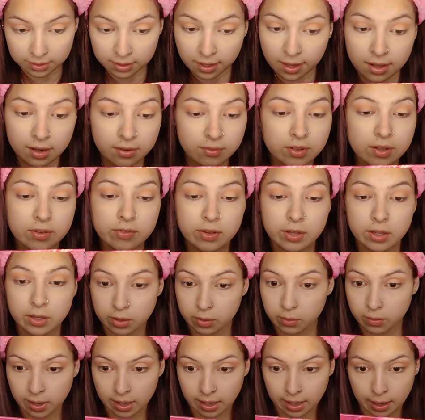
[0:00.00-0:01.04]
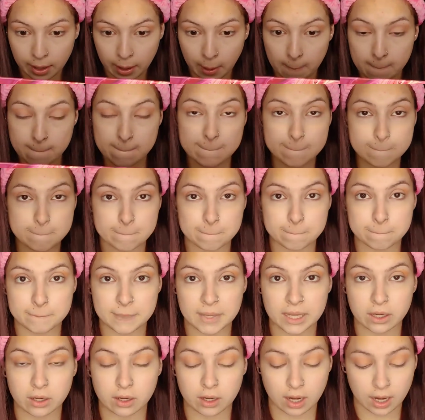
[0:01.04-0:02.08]
kind of giving you a
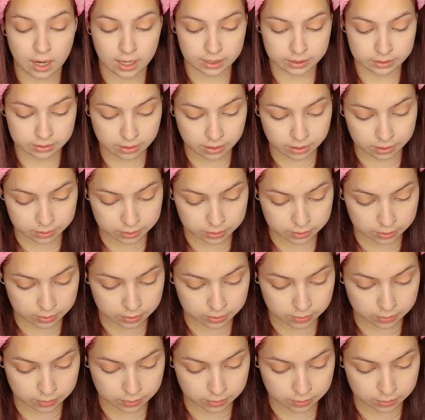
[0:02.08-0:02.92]
bigger eye look.